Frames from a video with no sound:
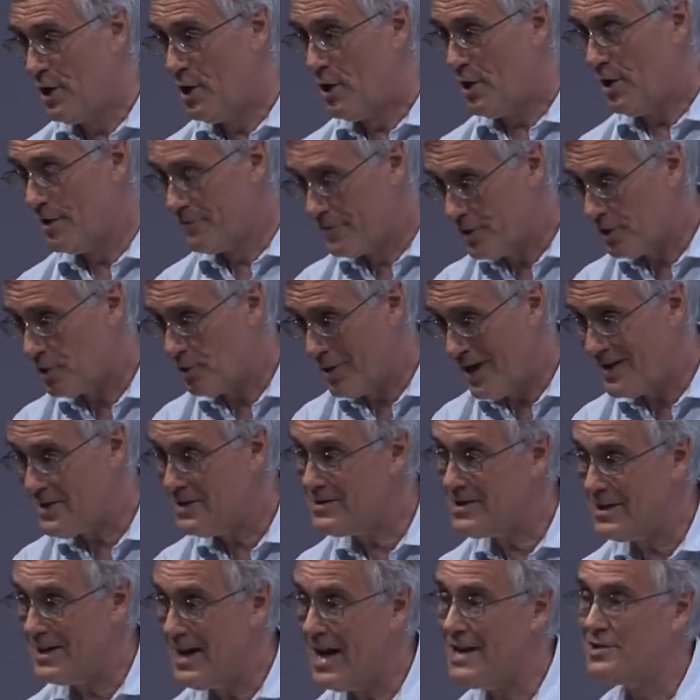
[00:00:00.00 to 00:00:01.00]
of the
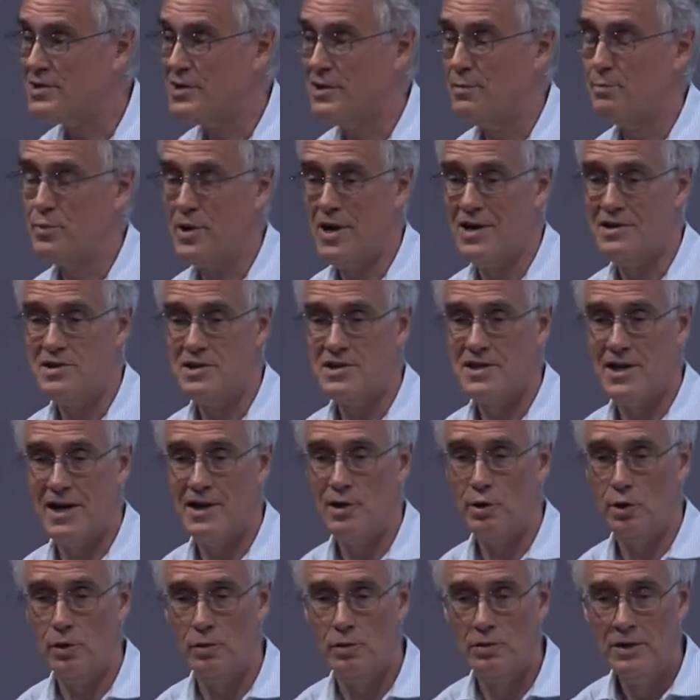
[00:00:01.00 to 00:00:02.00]
credit and asset price
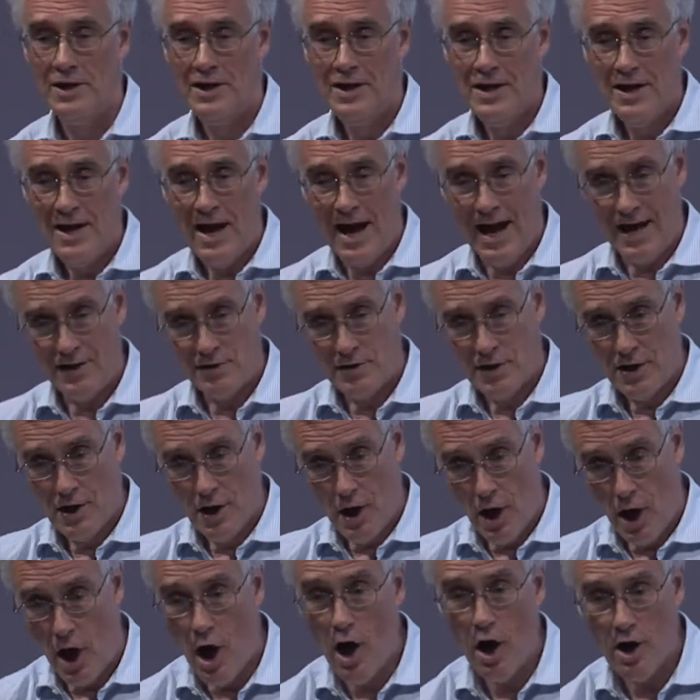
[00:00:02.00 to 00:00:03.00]
cycle and
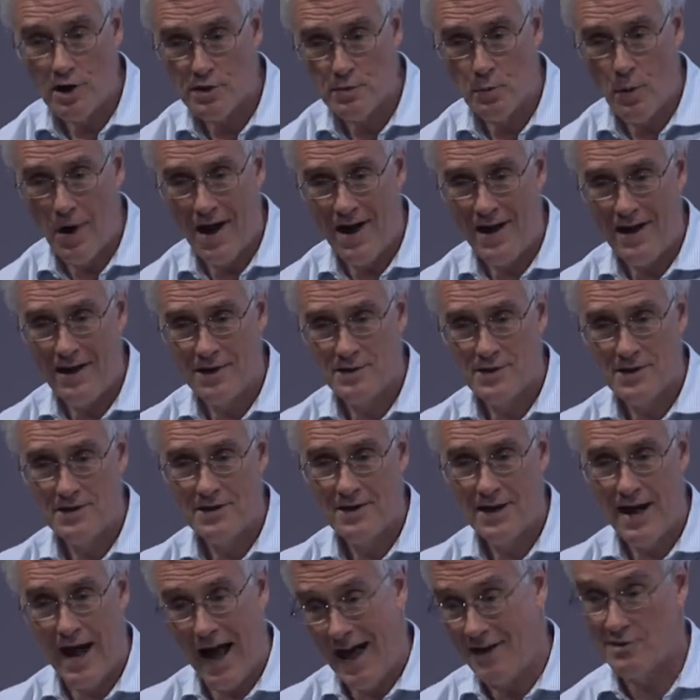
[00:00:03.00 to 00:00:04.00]
hardwired
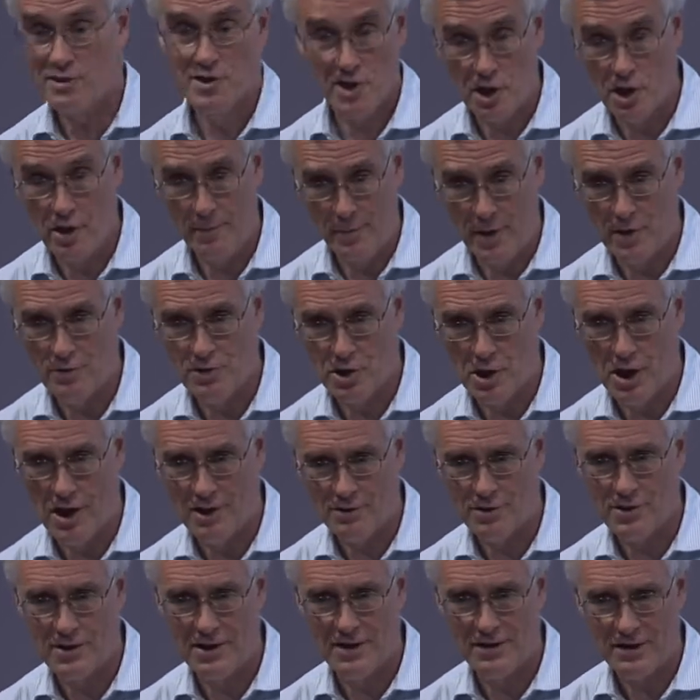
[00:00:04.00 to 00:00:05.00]
and
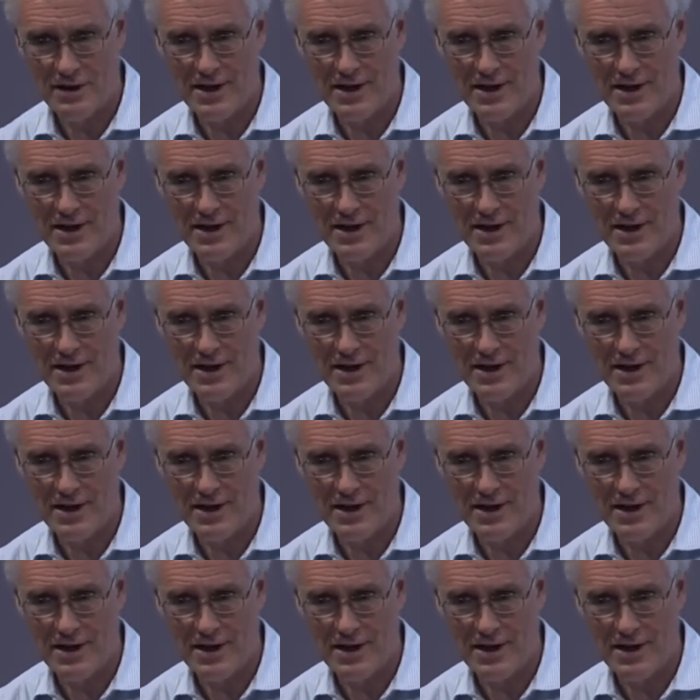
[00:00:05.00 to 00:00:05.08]
turbocharged it.